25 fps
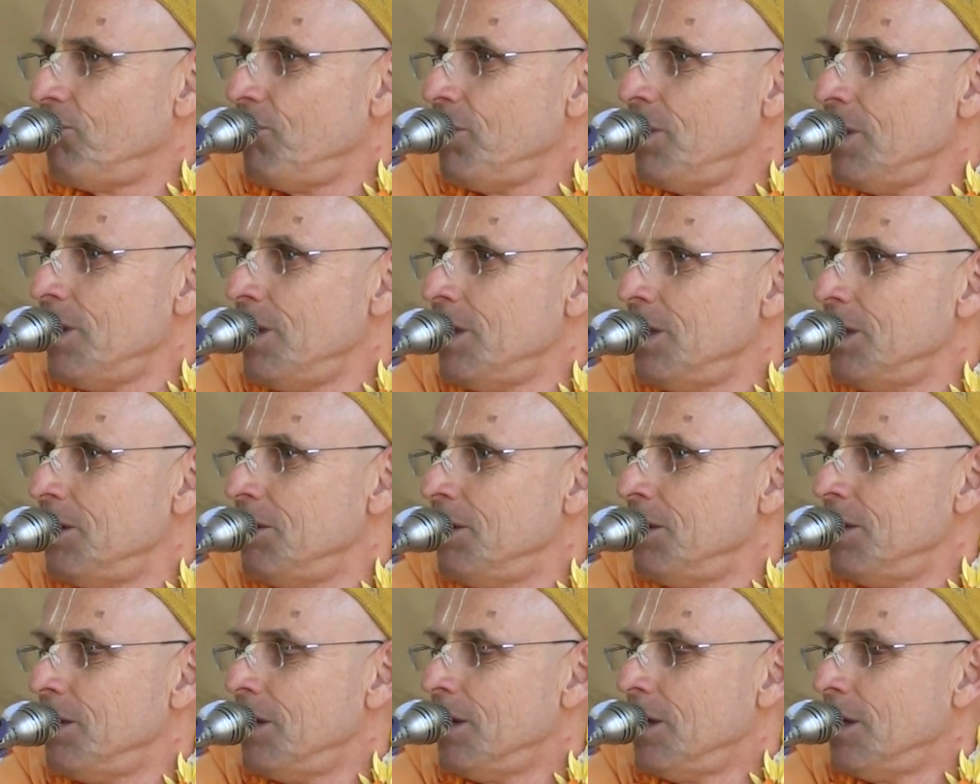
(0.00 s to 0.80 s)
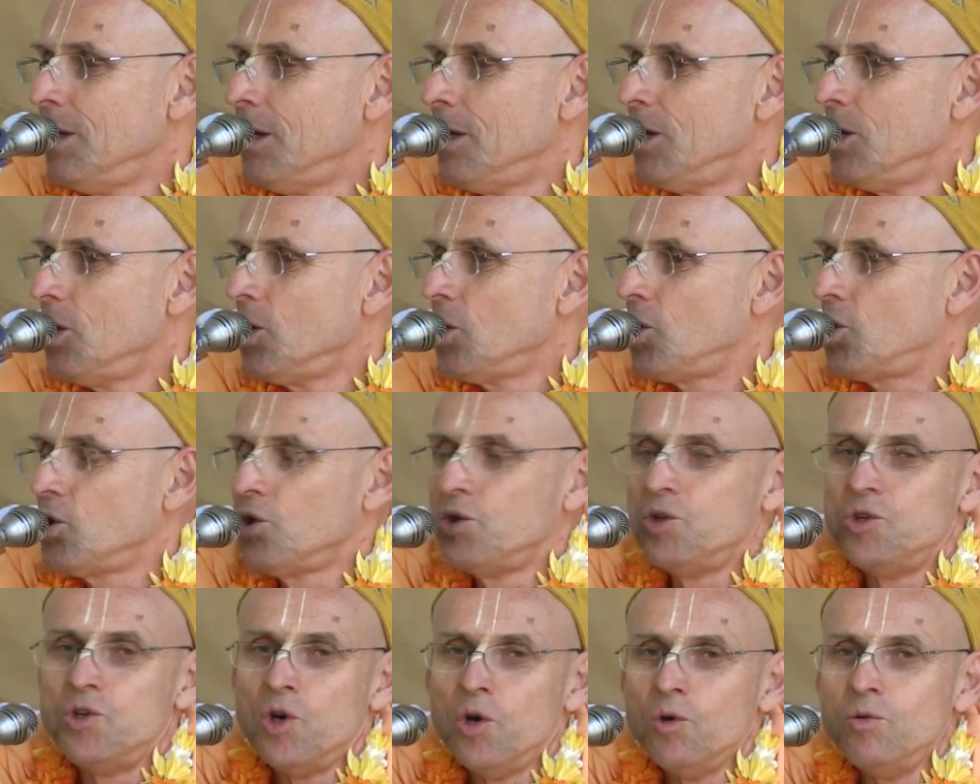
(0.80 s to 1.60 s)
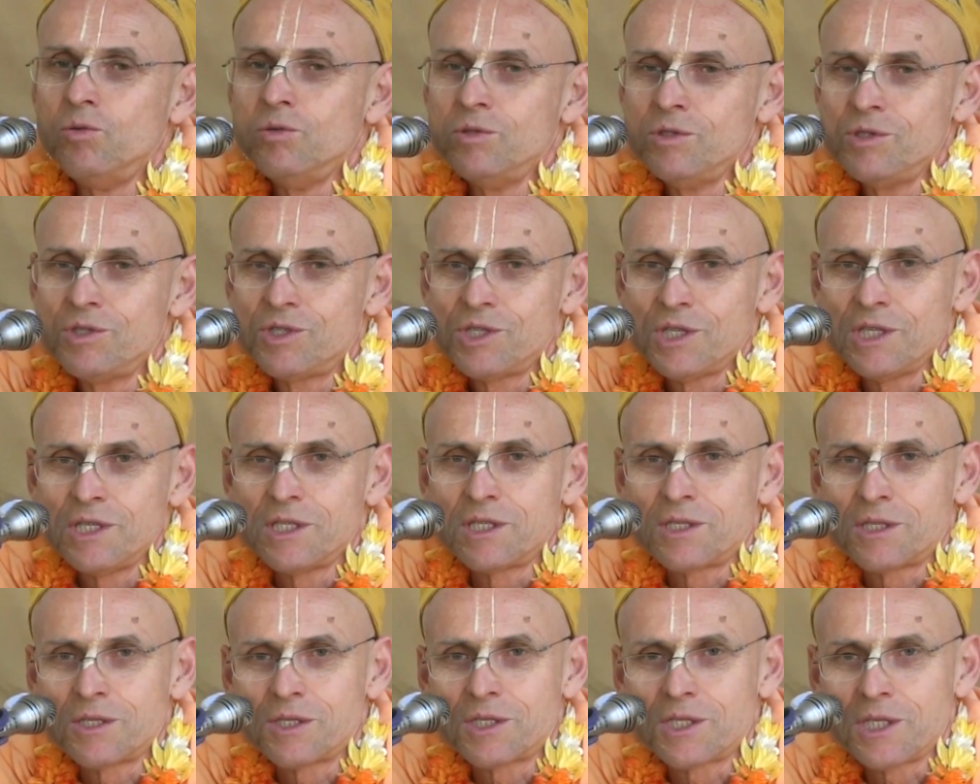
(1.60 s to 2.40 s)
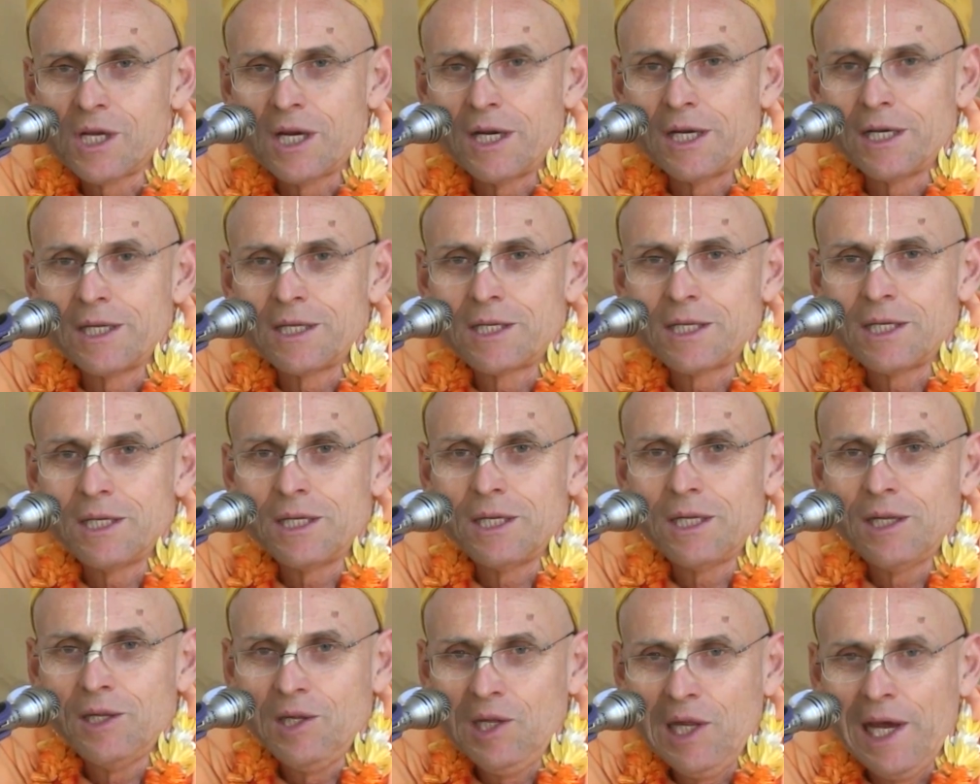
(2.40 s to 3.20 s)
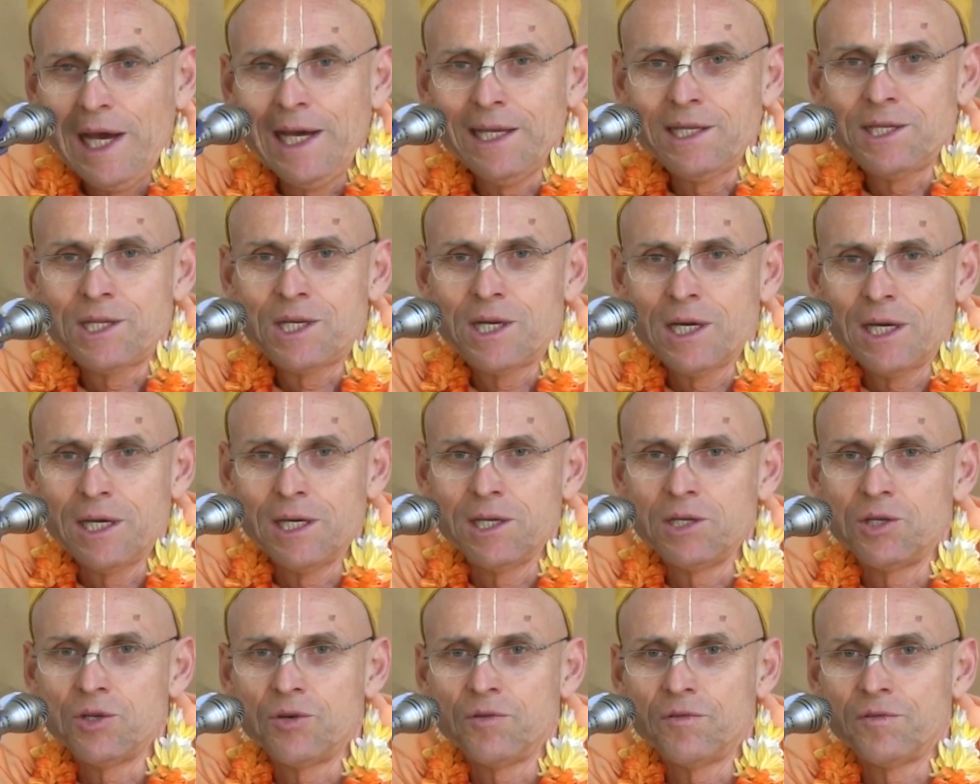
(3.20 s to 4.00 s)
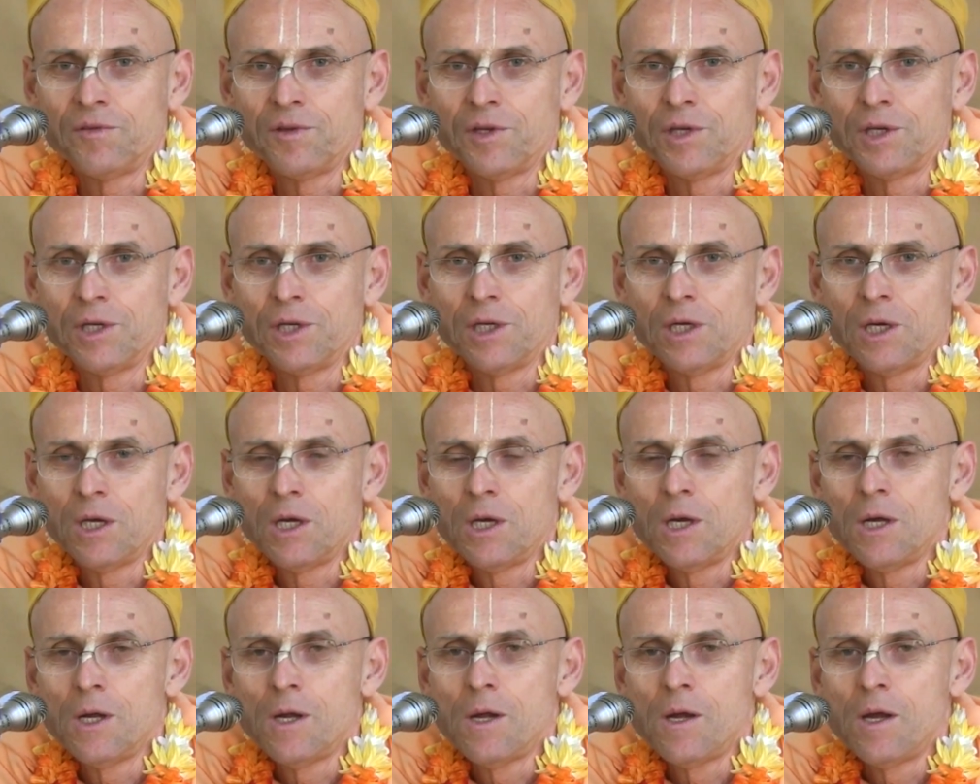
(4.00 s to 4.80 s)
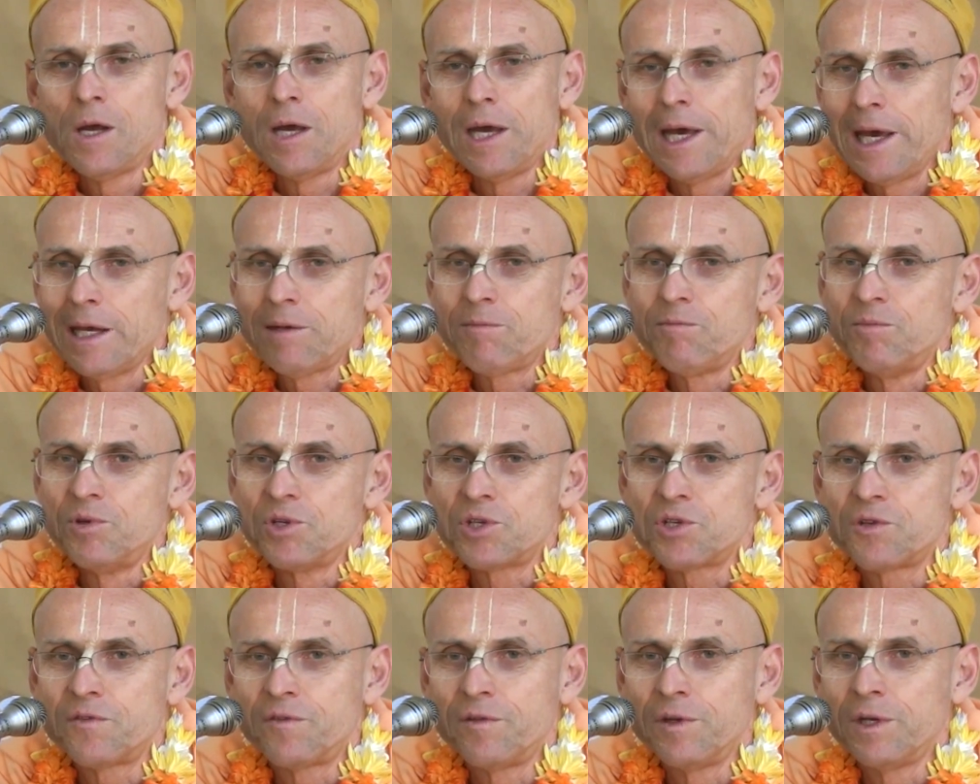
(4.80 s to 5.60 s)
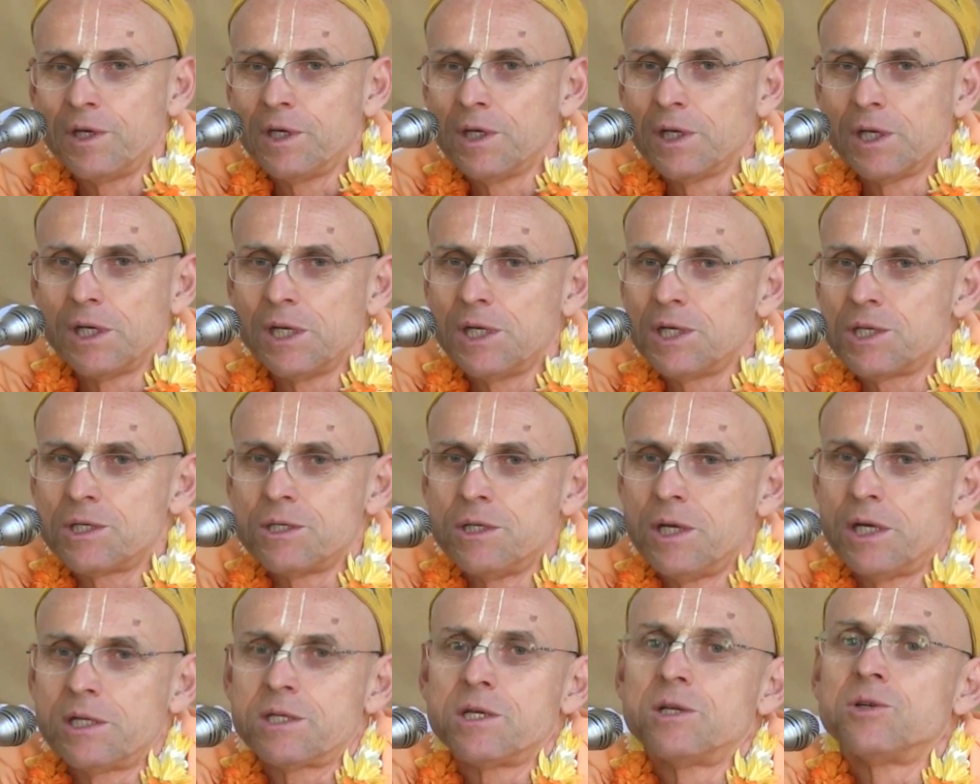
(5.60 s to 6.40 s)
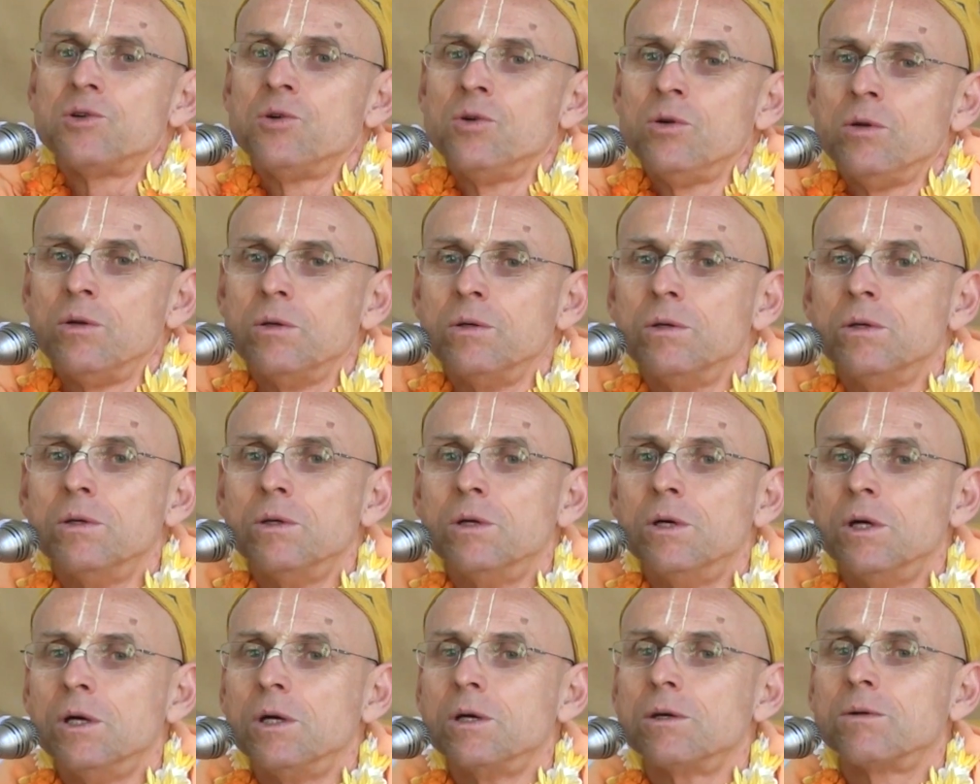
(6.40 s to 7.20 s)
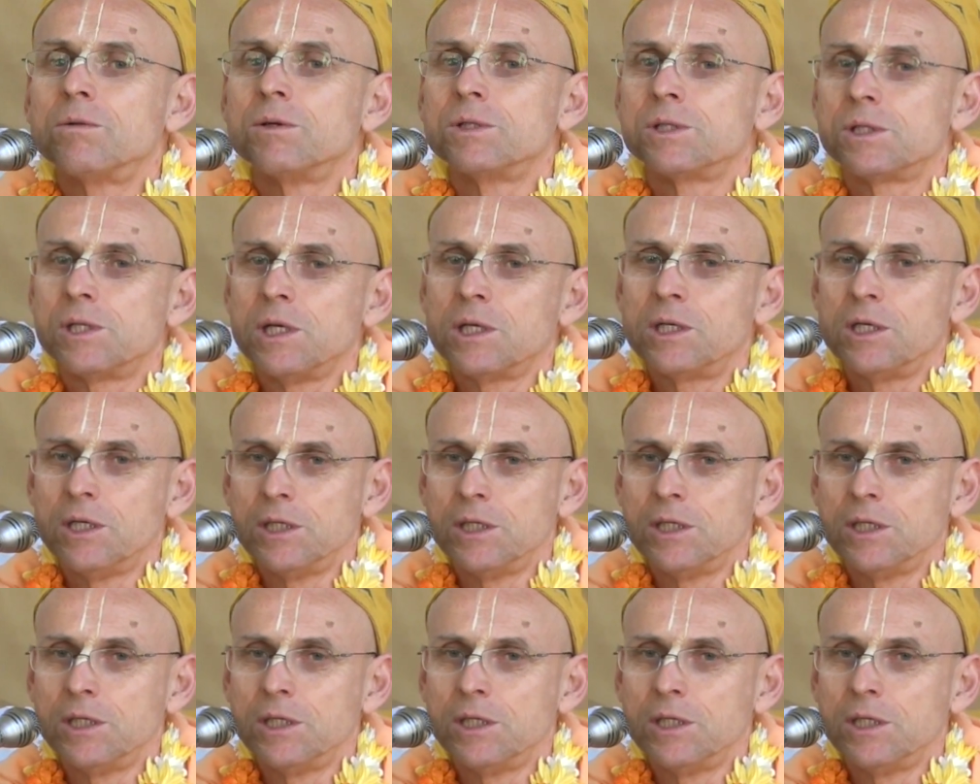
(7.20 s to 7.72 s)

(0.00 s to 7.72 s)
really condoned in society. That kind of atmosphere is not at all Krishna